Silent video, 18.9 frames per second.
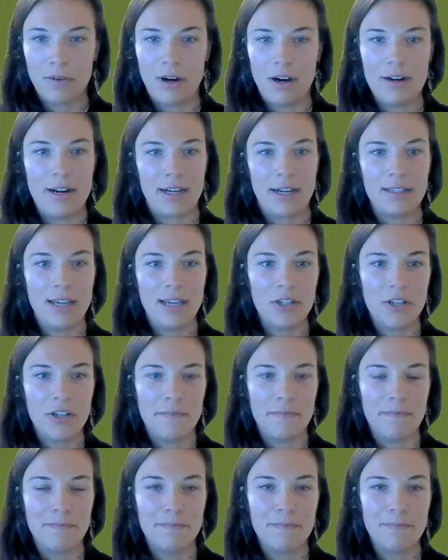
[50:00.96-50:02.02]
for our next
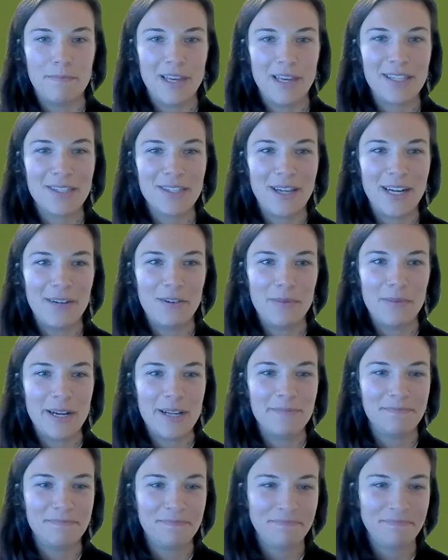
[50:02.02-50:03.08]
session. Thanks a lot,
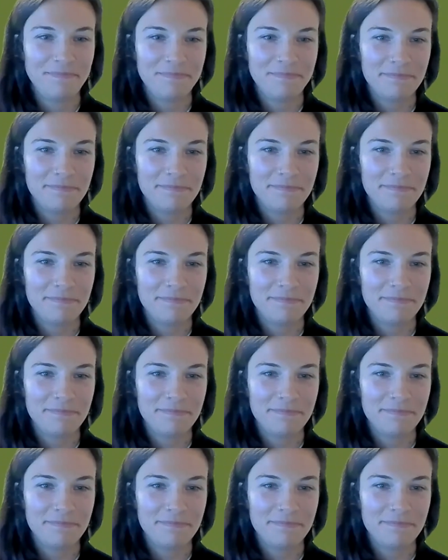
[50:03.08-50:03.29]
everybody.